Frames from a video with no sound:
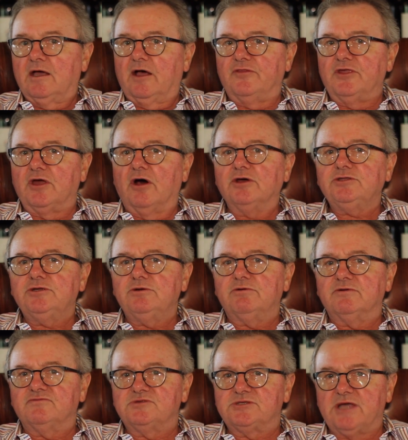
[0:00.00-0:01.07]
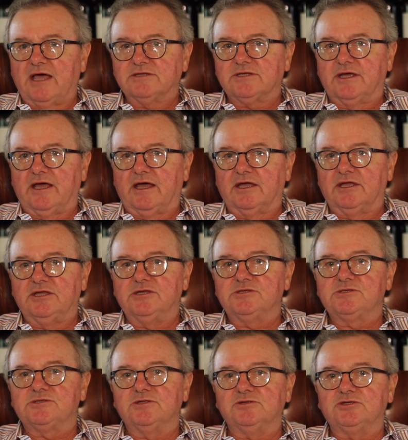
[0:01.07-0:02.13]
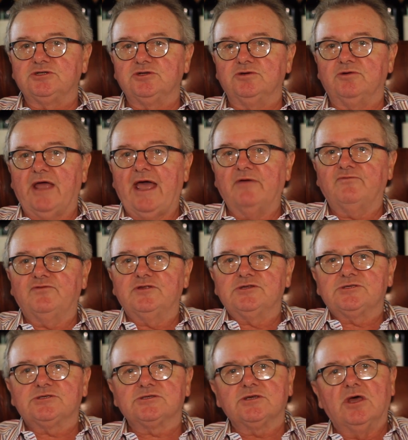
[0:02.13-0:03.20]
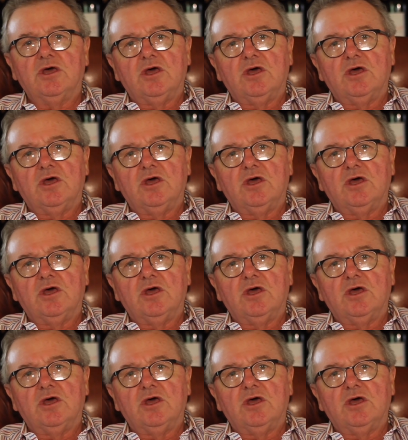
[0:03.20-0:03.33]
And the idea of Za'atar is that you have this,